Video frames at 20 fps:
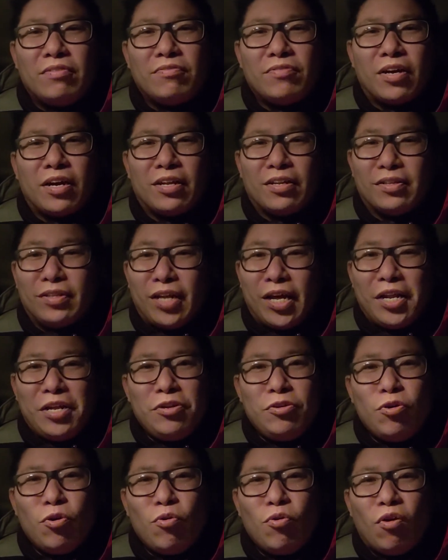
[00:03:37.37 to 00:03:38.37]
letting
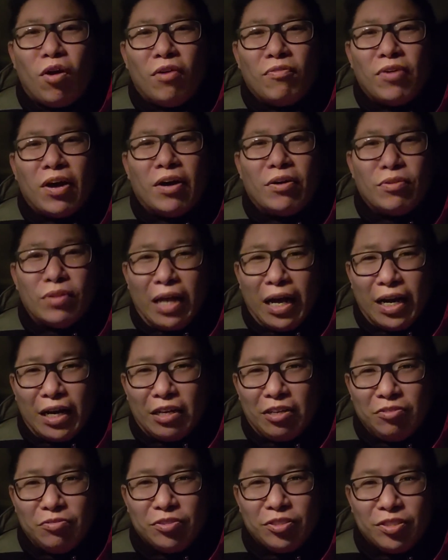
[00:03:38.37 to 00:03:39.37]
go of our
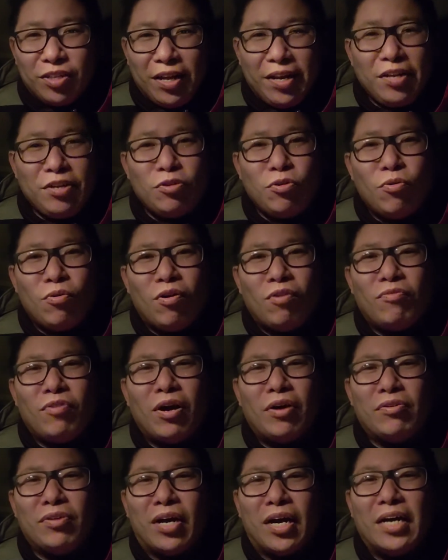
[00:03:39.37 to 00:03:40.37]
lives, letting go of
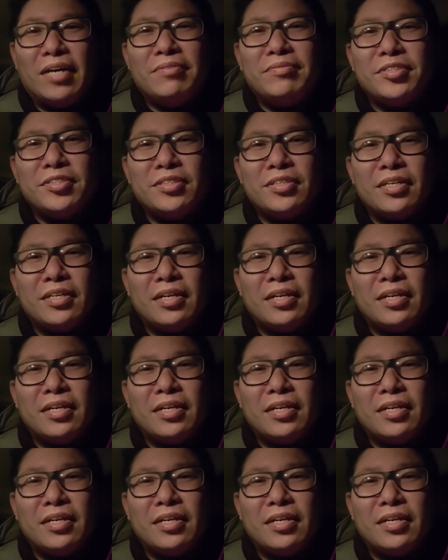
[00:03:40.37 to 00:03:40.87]
our lives.